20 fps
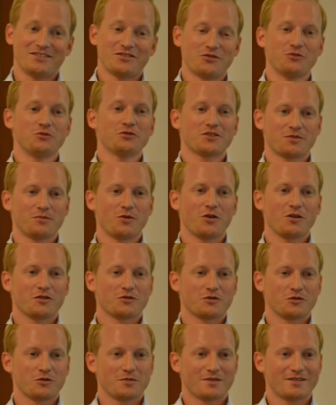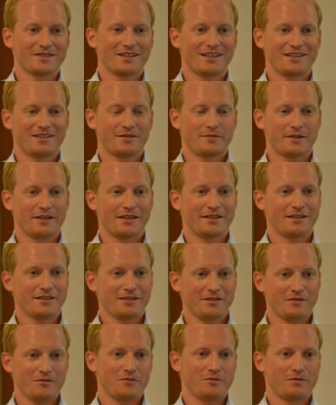two small groups at the
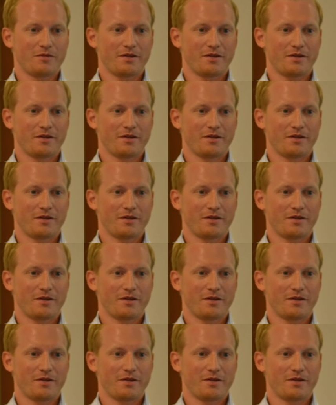beginning.